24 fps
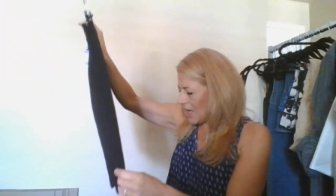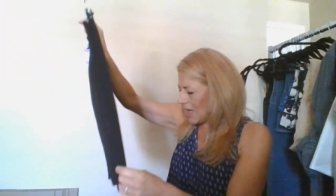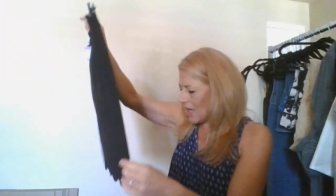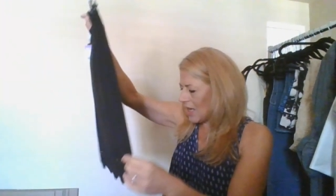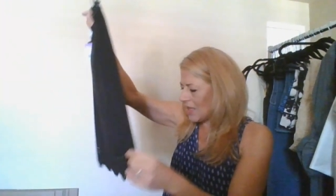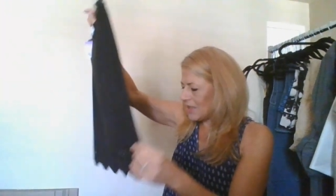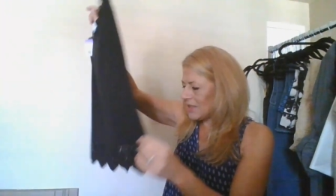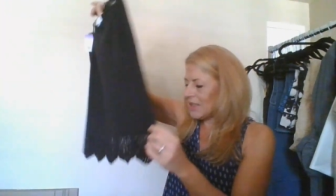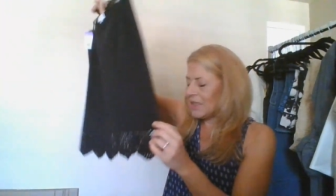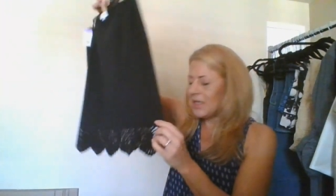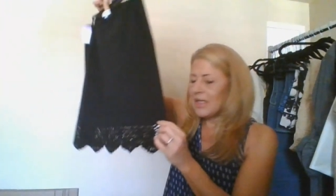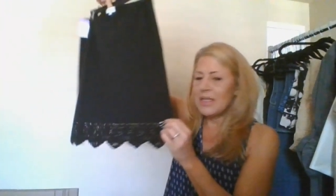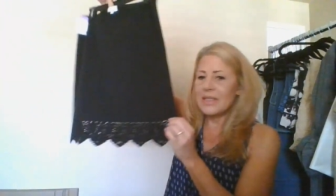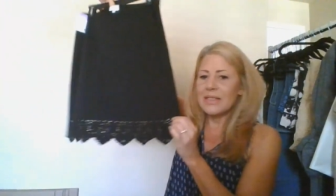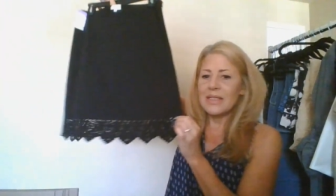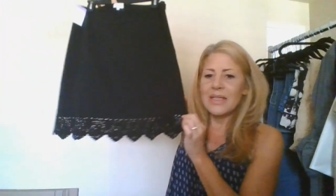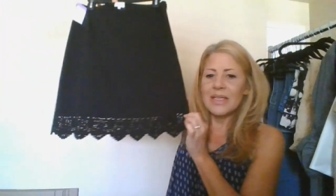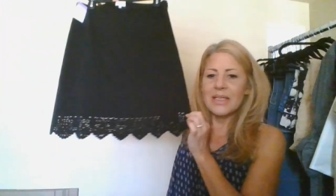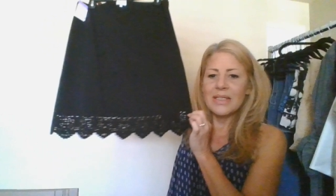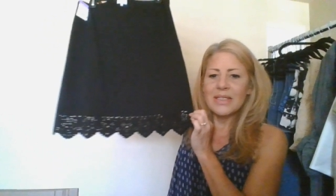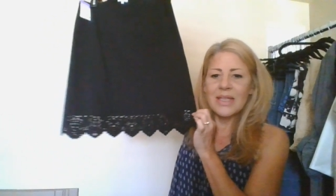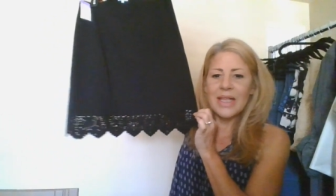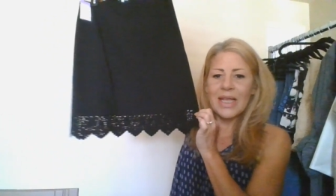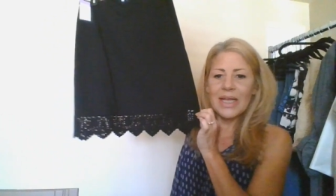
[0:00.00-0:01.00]
and it is
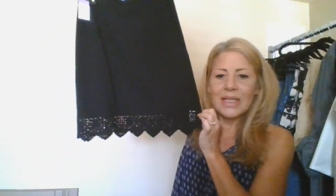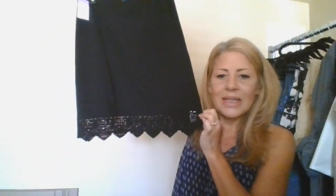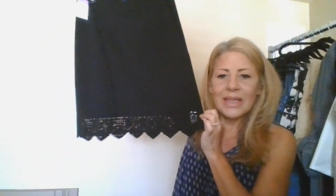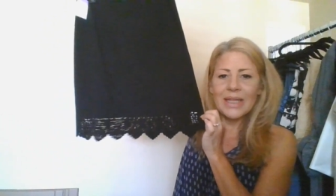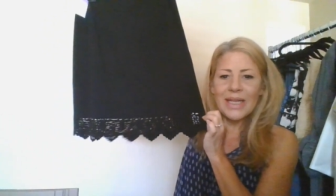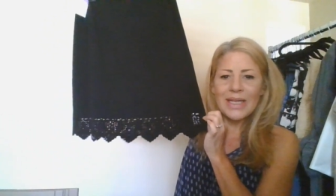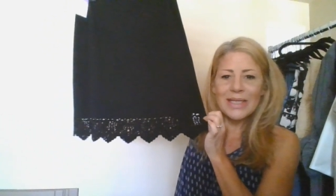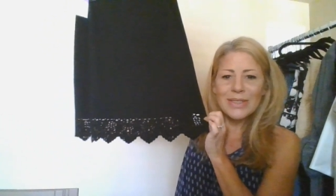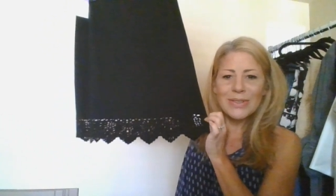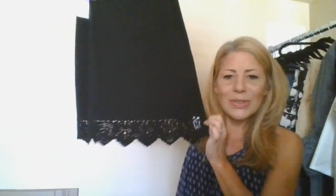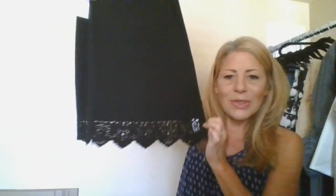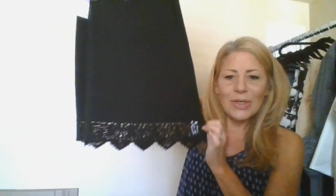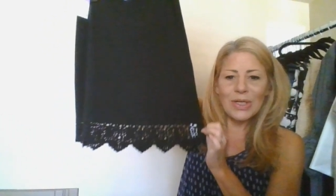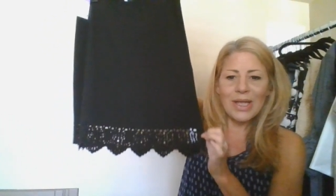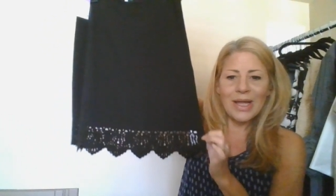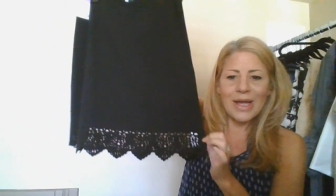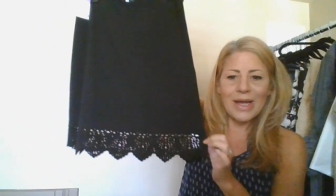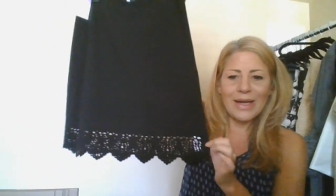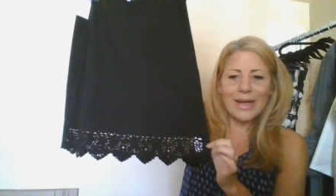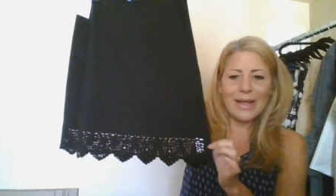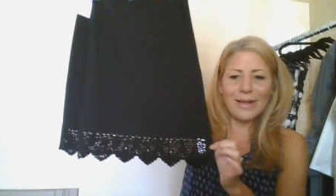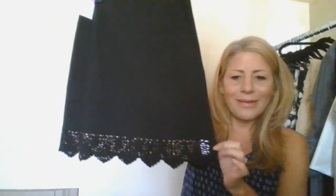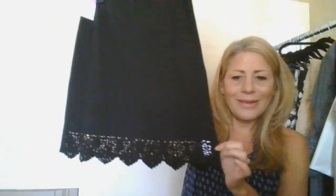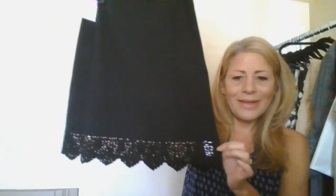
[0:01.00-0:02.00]
this like laser
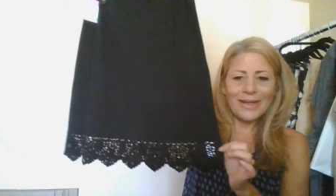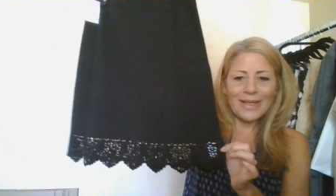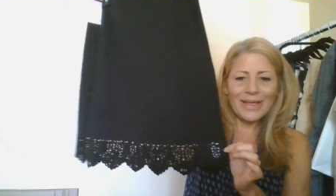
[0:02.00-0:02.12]
cutout.